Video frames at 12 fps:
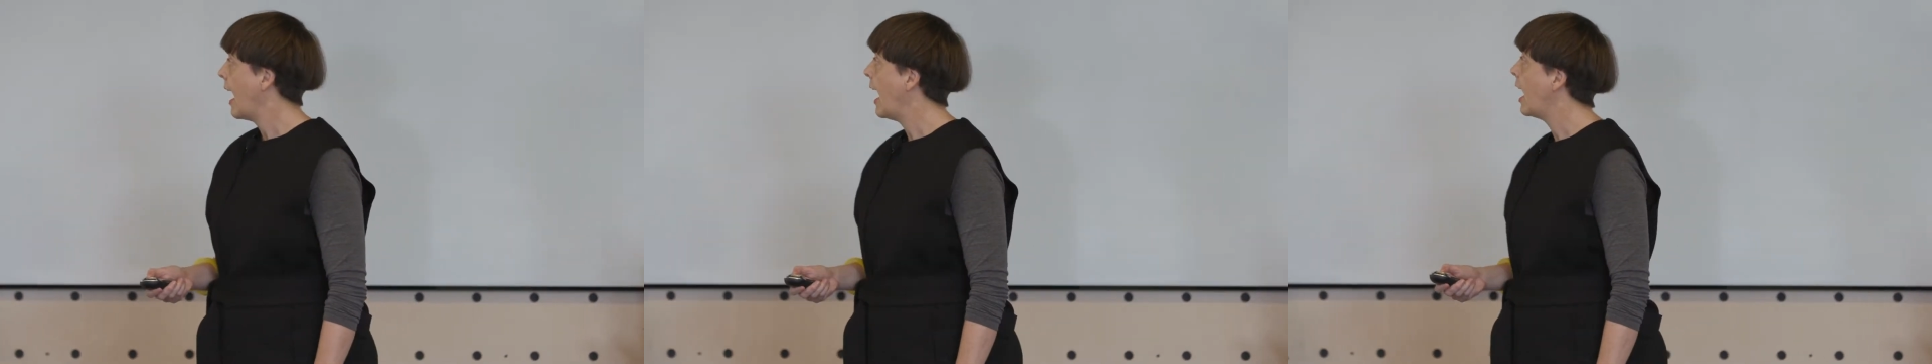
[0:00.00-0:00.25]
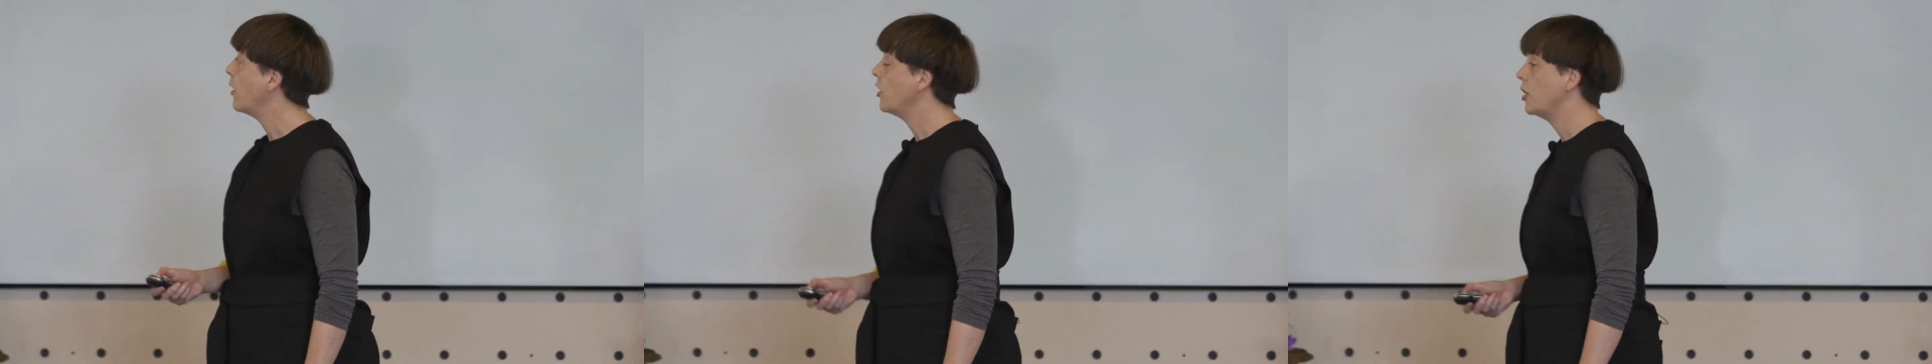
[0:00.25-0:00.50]

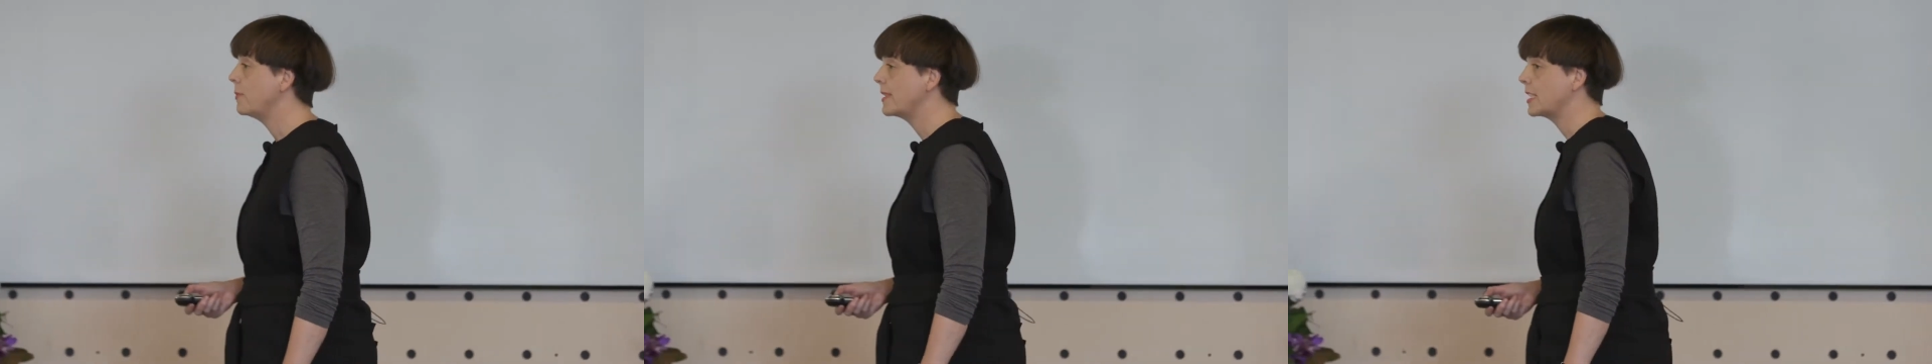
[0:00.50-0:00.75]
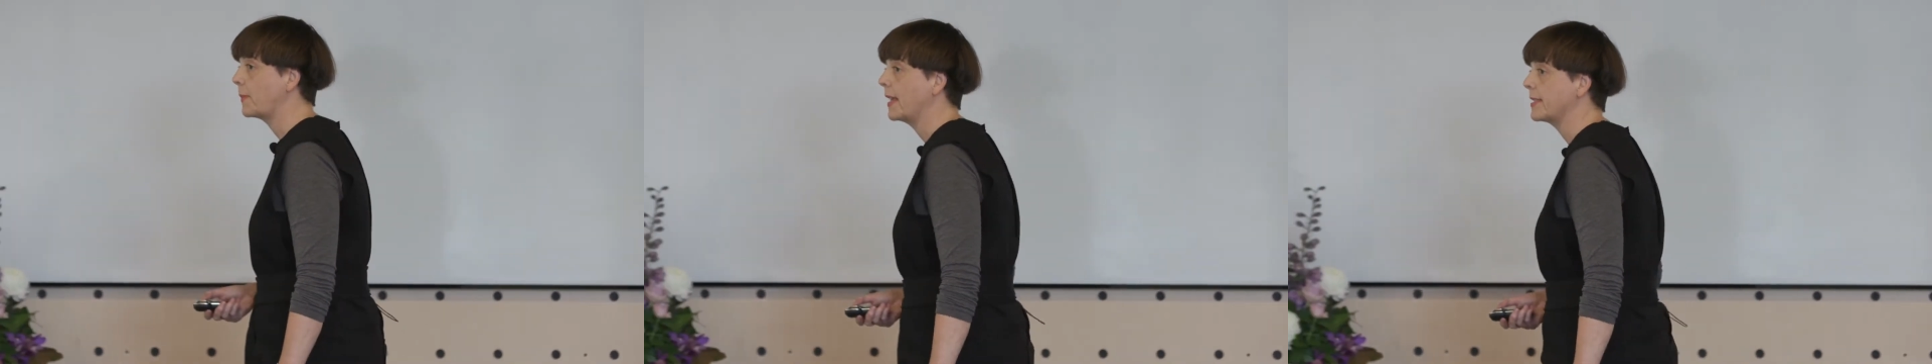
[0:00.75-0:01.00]
Our urban
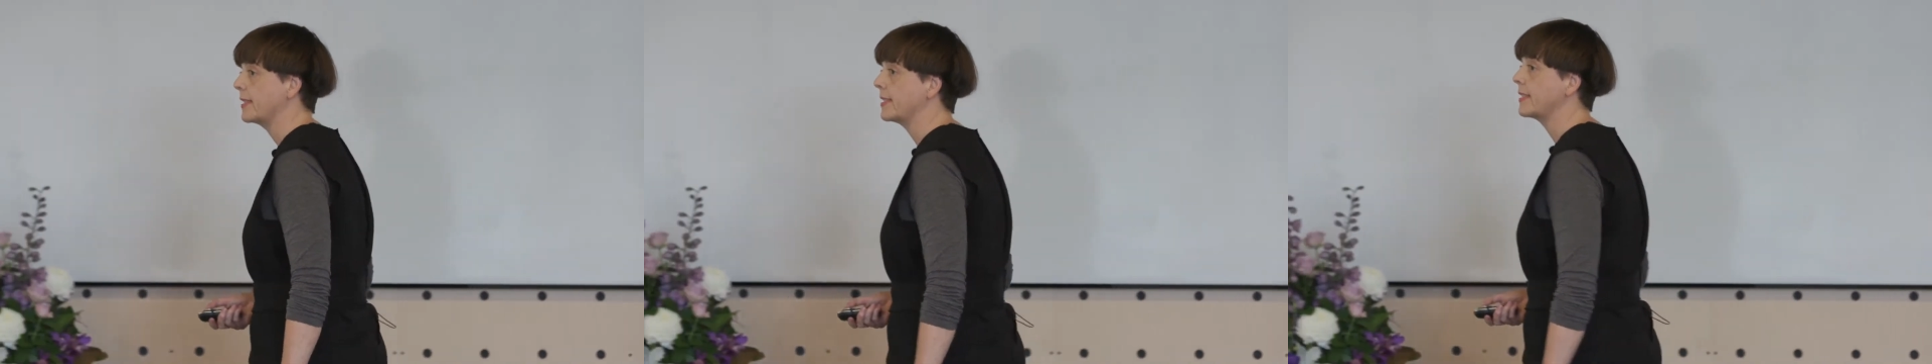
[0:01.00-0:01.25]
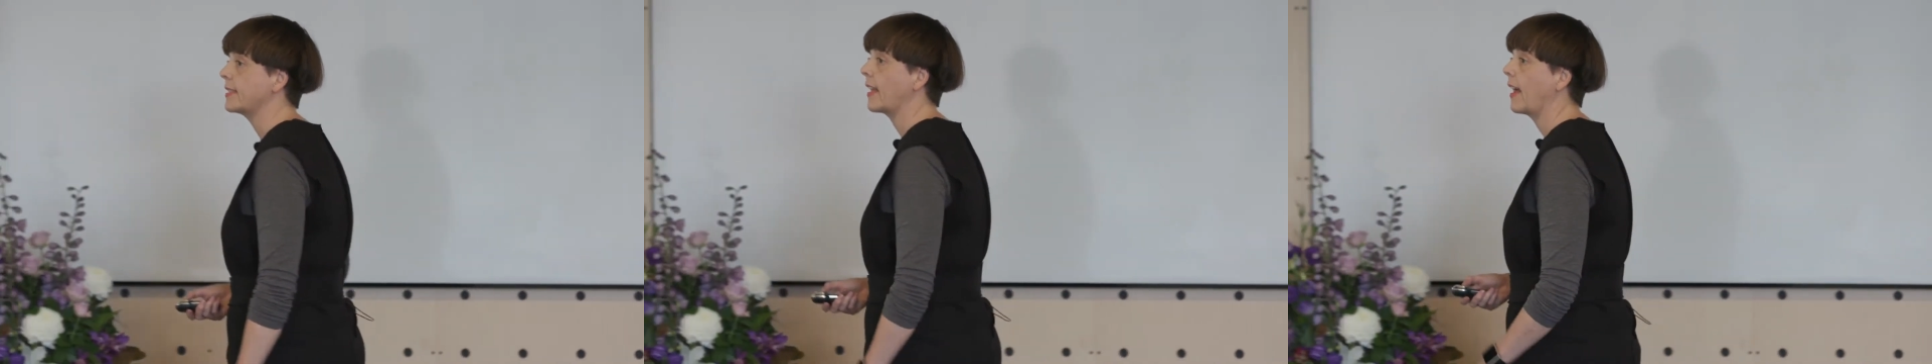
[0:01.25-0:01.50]

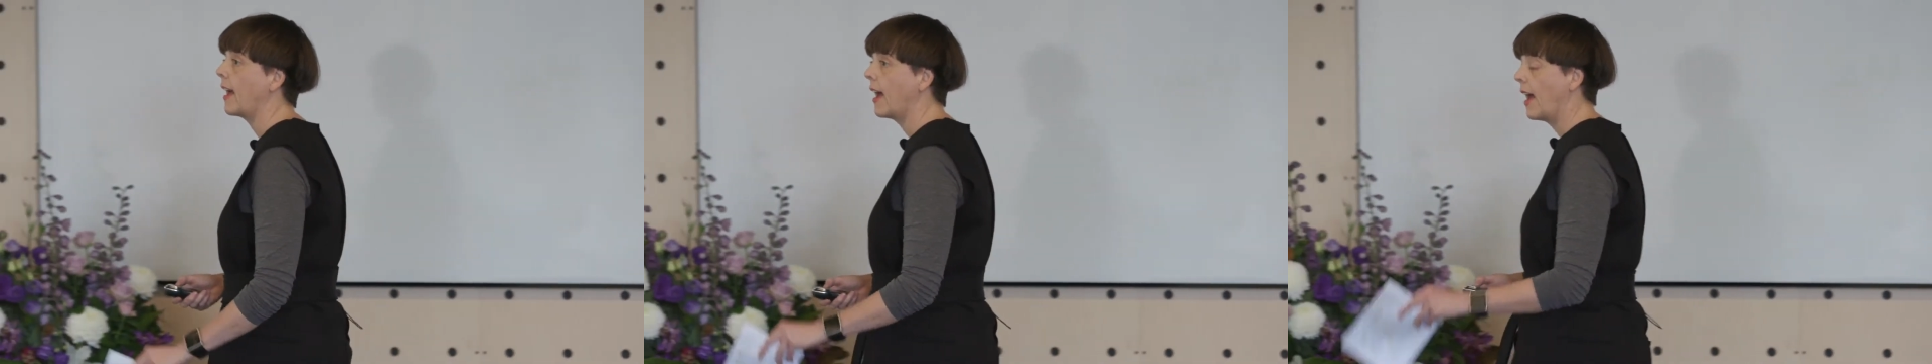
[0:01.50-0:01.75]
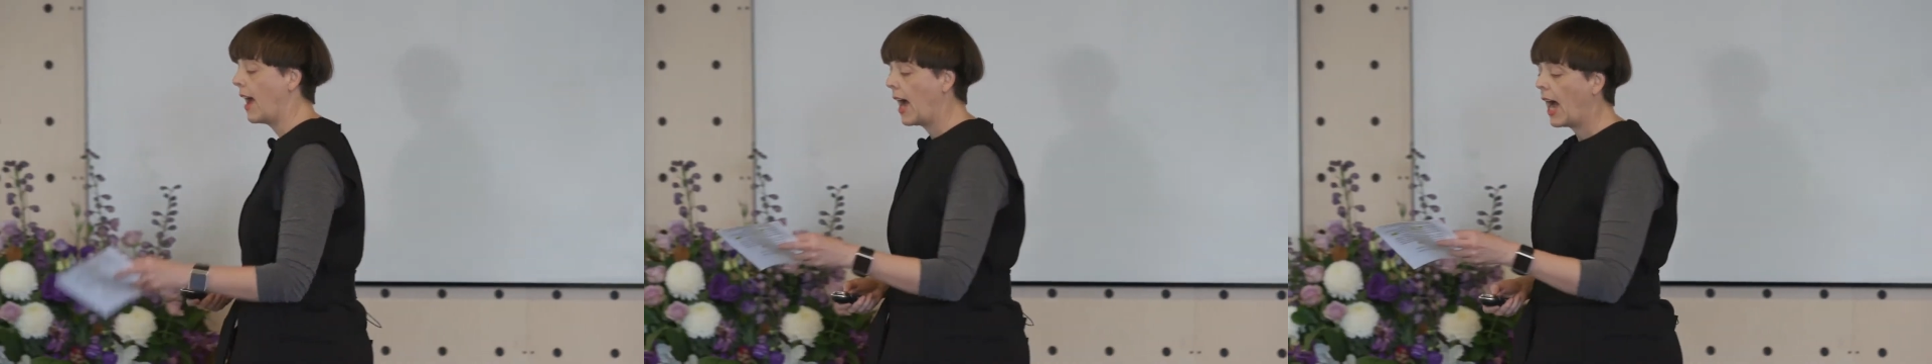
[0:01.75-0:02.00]
spaces
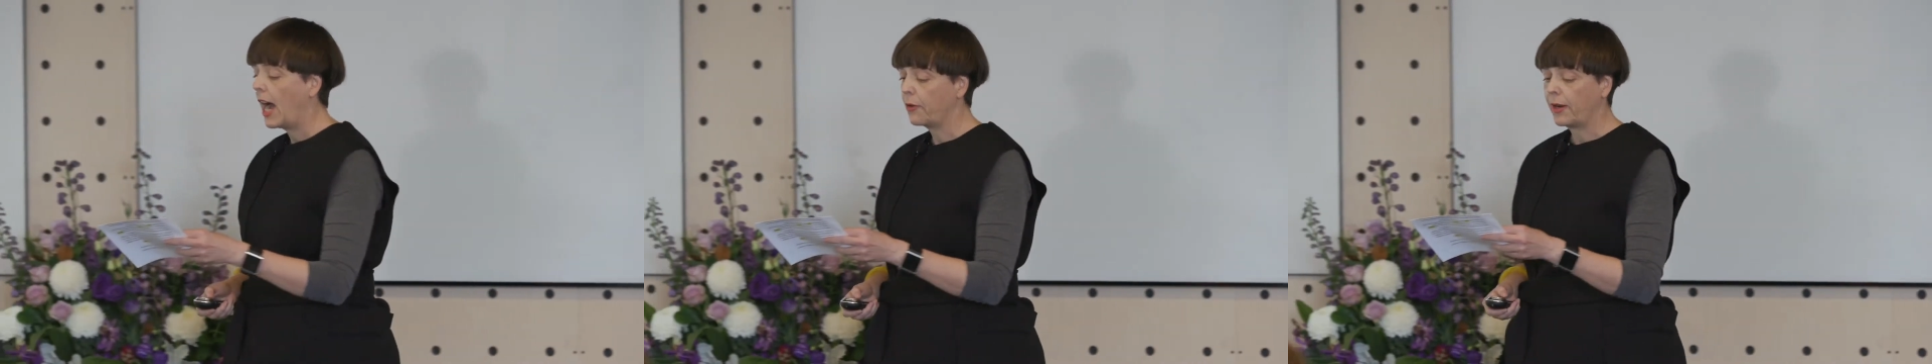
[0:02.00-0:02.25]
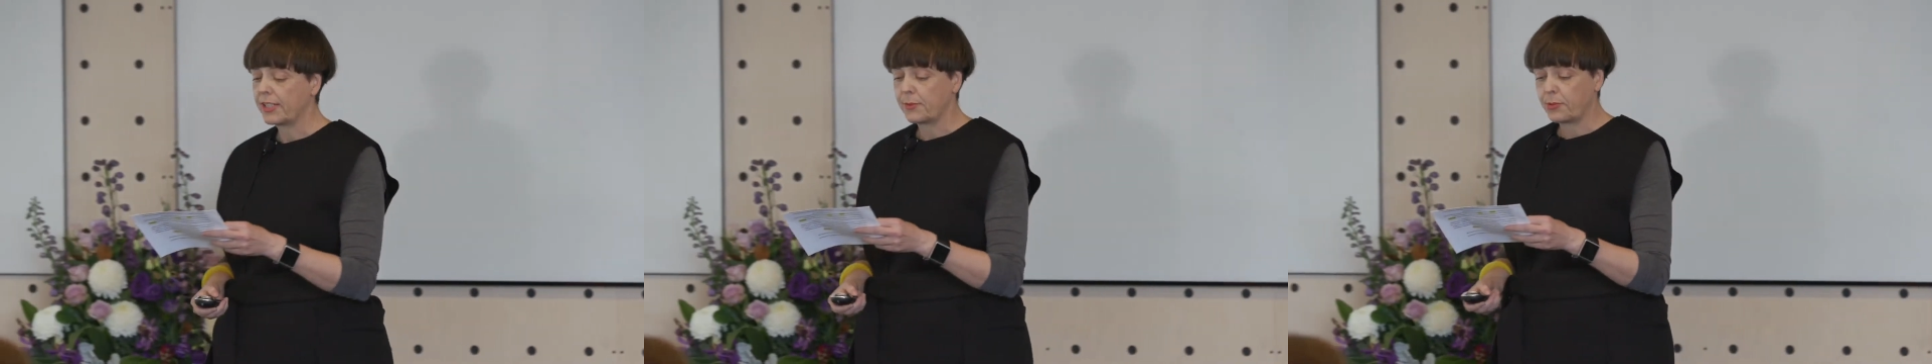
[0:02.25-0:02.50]
are
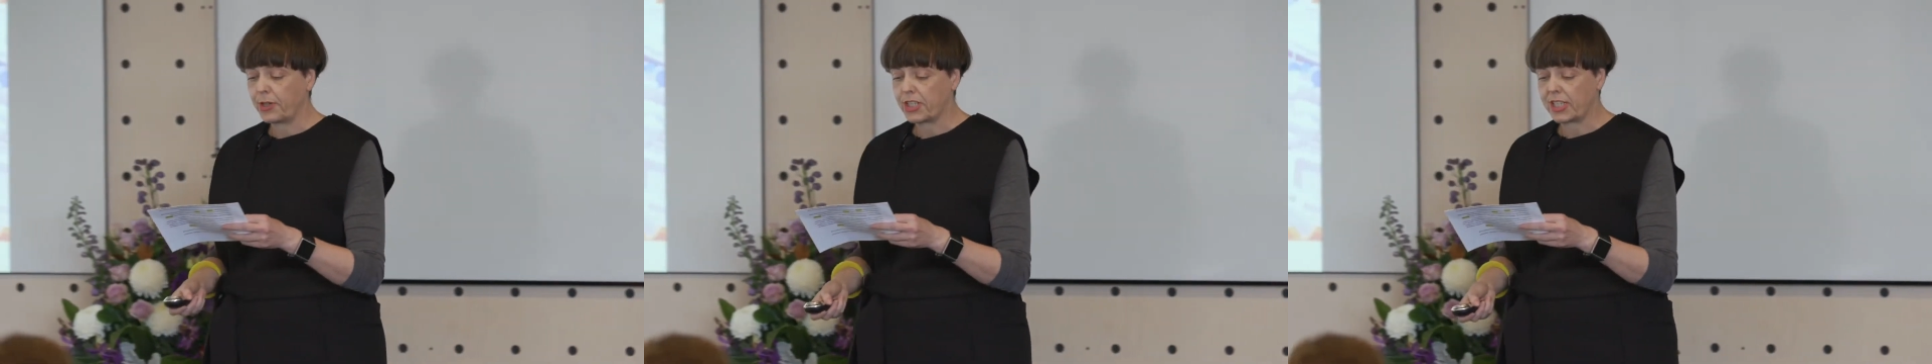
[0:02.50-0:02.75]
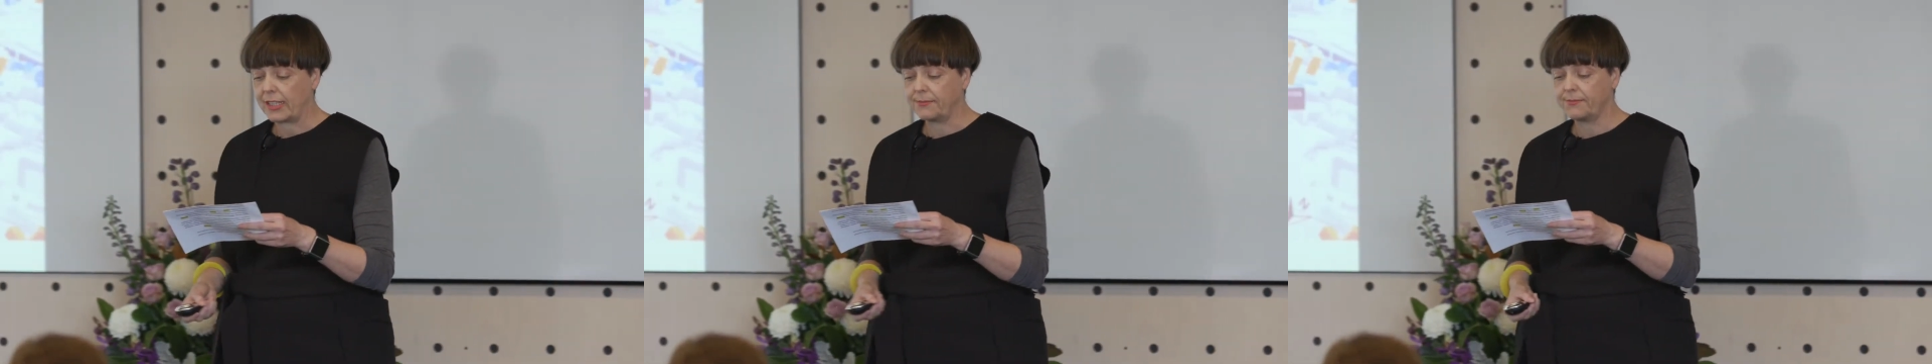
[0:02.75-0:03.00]
under
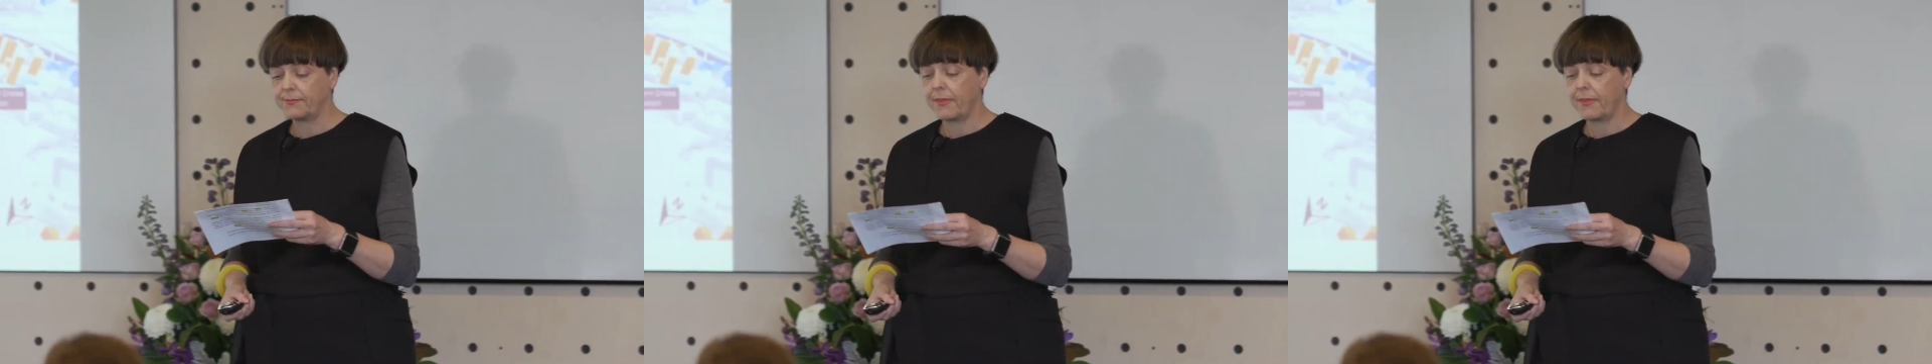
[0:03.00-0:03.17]
pressure